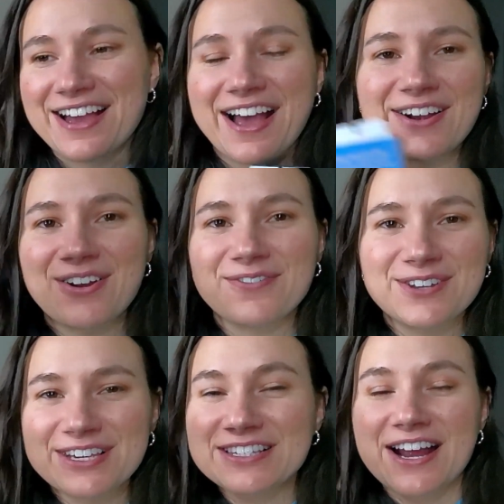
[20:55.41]
I don't know, for
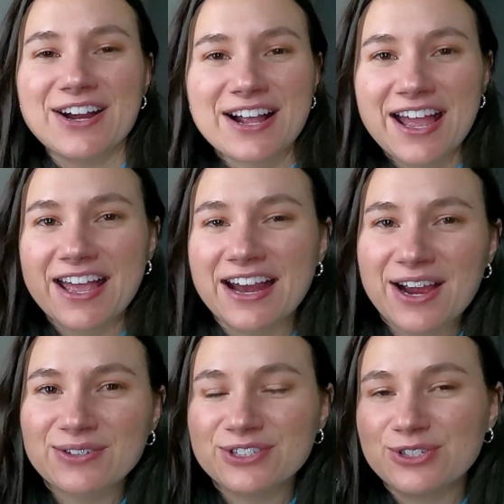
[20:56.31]
like a Saturday night hanging
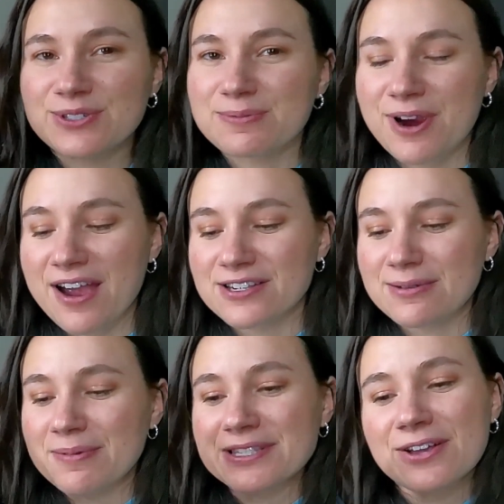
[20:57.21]
out doing some crafts
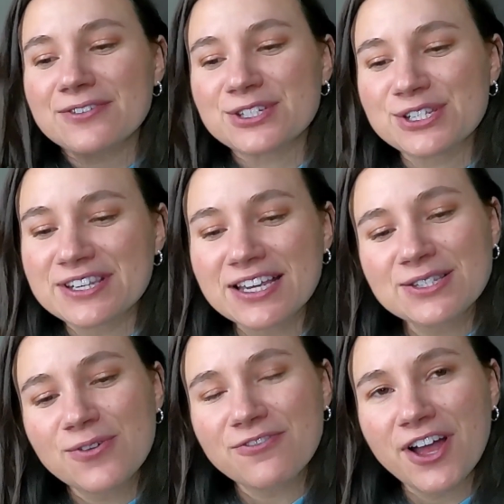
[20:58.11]
by myself, it's just like
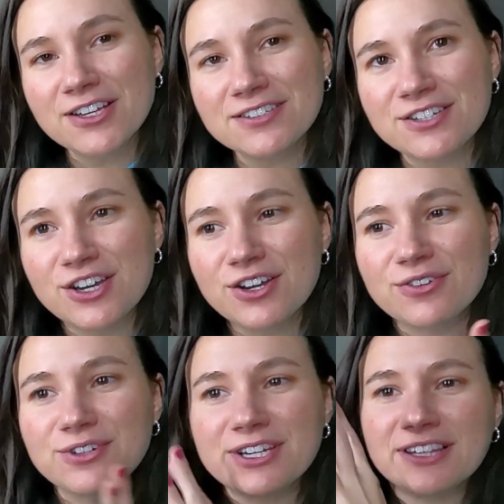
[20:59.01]
so fun to read